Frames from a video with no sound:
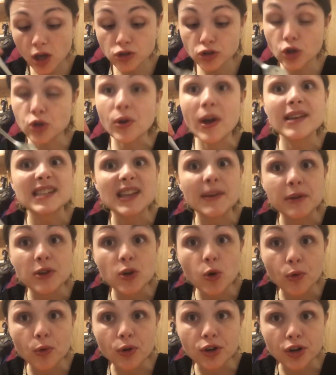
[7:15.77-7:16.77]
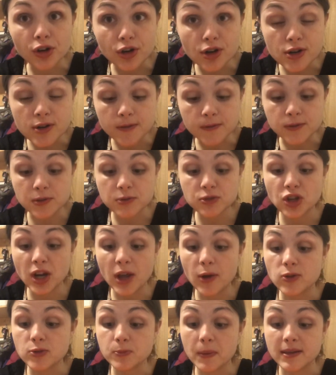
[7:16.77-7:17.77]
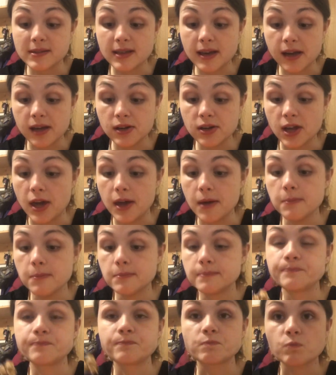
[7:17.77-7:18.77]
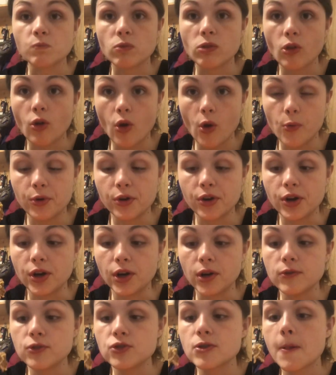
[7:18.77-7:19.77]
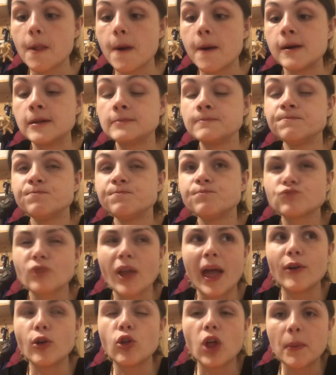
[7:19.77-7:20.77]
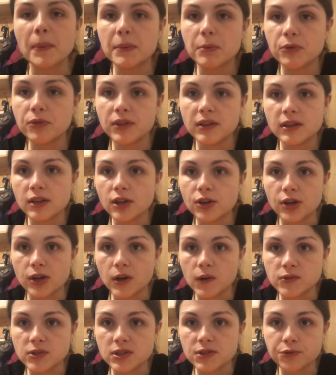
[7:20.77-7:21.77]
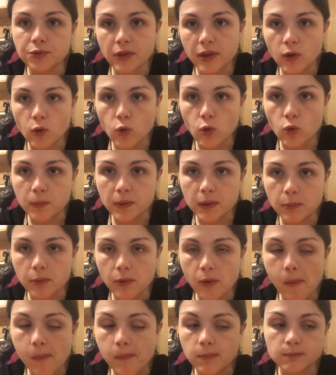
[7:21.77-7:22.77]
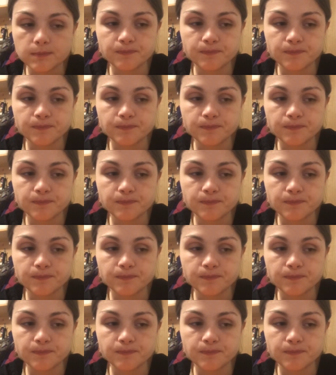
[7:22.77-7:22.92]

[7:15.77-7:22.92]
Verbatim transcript: so, you guys, I've been going to Curves. Today was my second day going to Curves. I know a lot of people think that Curves is for, like, old people.